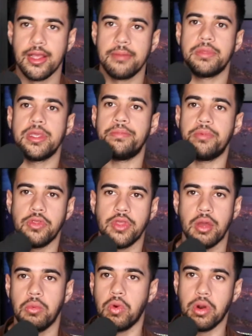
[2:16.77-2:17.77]
people
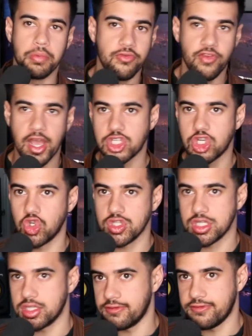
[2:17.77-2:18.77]
that were professionals
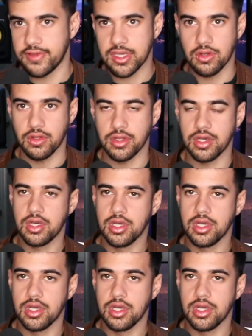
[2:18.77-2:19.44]
in the field.